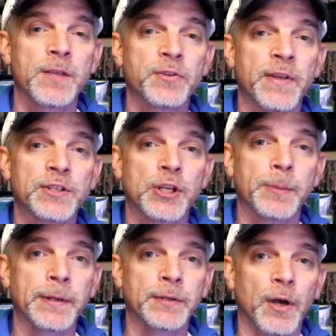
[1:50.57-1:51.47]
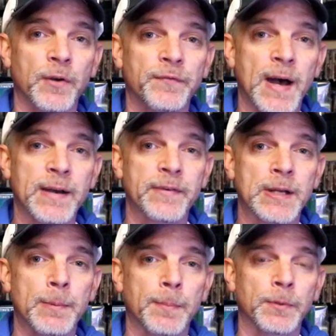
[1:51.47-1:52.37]
so that you can be notified every
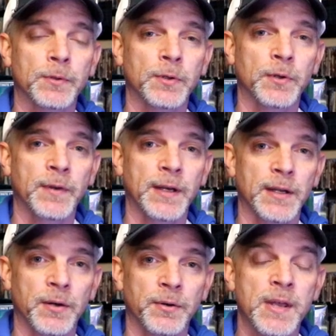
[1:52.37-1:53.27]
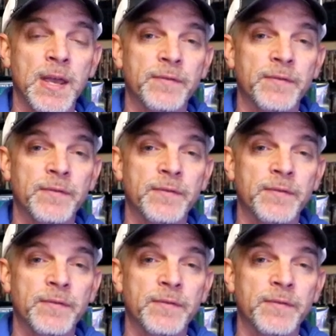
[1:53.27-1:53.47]
time I upload a new video.